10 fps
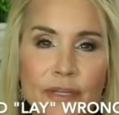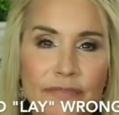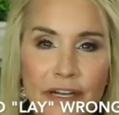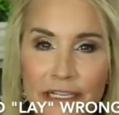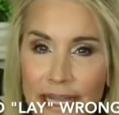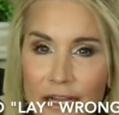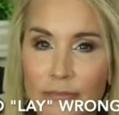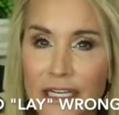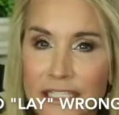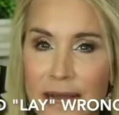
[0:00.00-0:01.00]
But if I lay on
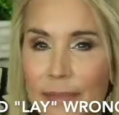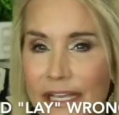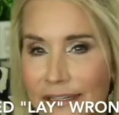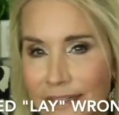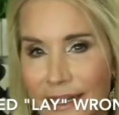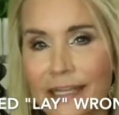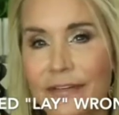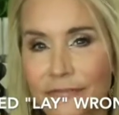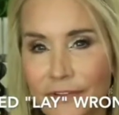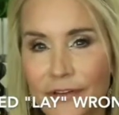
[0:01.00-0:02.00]
my tummy, I can kind
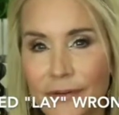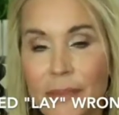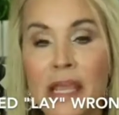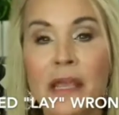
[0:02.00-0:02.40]
of feel them.